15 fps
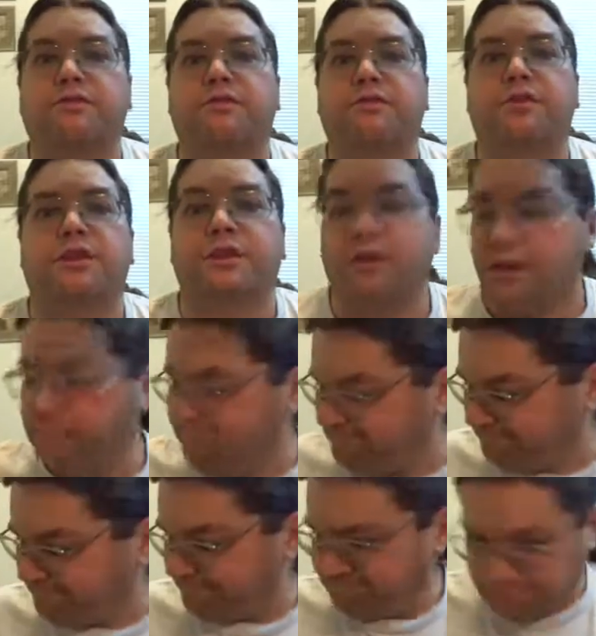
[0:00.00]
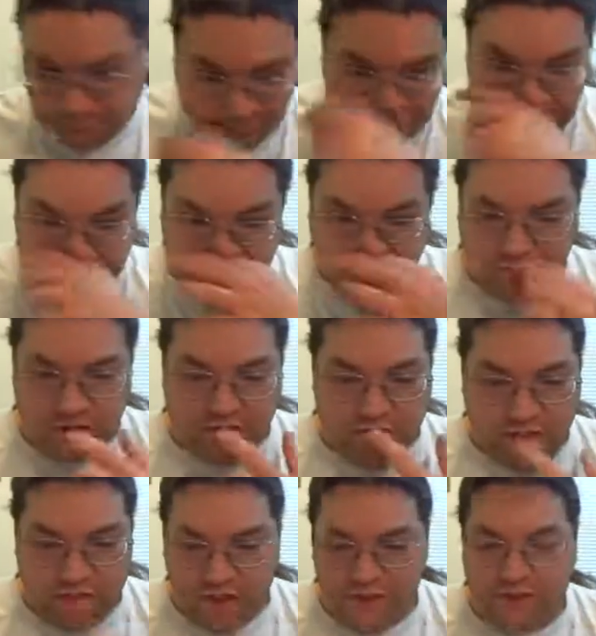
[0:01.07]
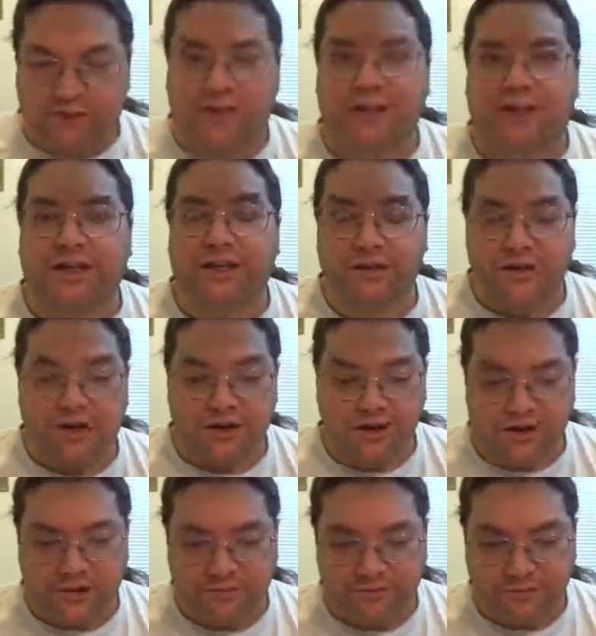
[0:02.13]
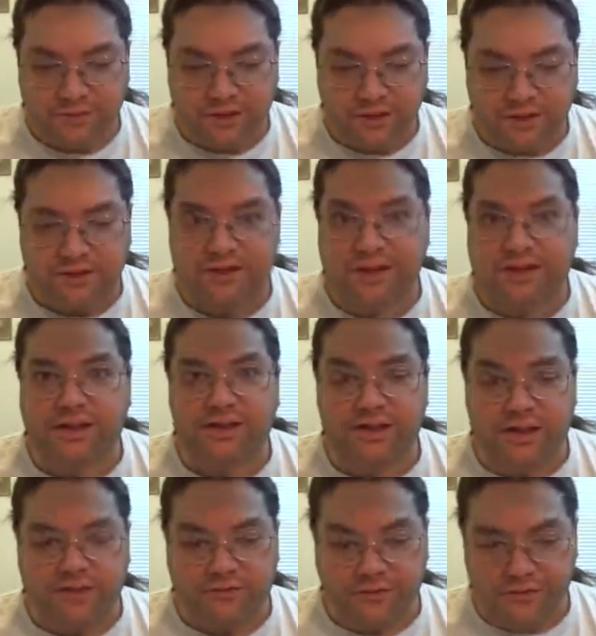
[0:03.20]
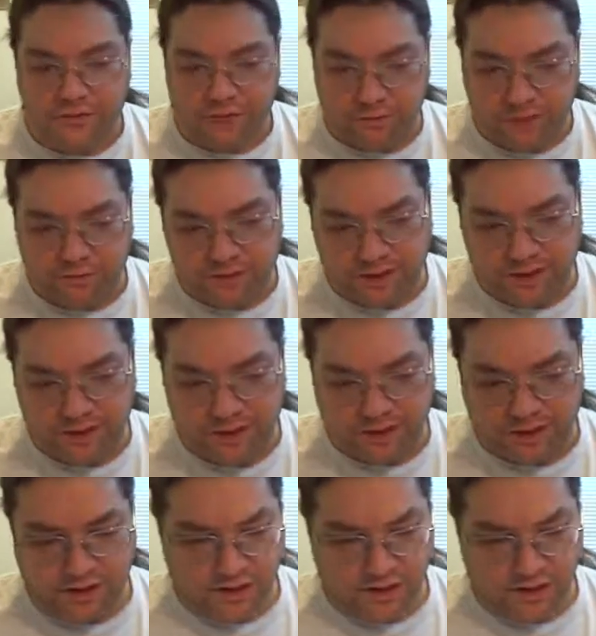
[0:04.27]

for VR. They're on Kickstarter, and you probably get to the Kickstarter through their website.